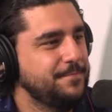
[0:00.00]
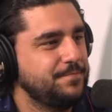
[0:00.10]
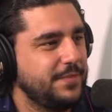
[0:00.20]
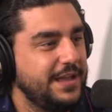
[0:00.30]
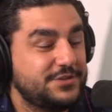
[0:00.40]

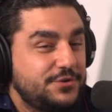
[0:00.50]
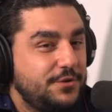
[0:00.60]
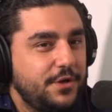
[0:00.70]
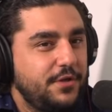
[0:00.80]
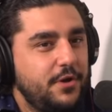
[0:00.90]
Oh, it's fuck. true
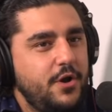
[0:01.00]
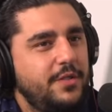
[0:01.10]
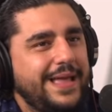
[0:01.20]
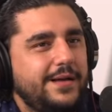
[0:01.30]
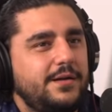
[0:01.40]
though. There are no
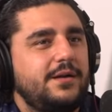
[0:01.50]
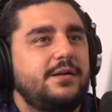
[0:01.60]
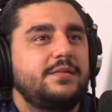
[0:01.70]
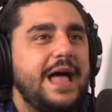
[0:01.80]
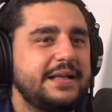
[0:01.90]
like
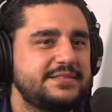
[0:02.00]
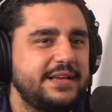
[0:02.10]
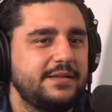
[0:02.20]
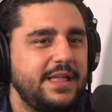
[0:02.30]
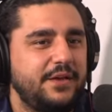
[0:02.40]

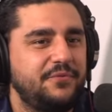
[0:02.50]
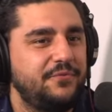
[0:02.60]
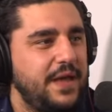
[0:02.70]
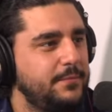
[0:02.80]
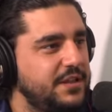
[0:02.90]
classic like
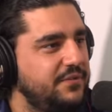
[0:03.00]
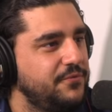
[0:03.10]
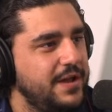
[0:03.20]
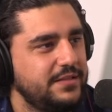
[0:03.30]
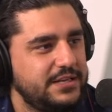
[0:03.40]
family
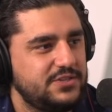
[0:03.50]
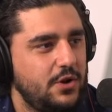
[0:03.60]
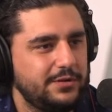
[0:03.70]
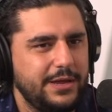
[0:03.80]
friendly song.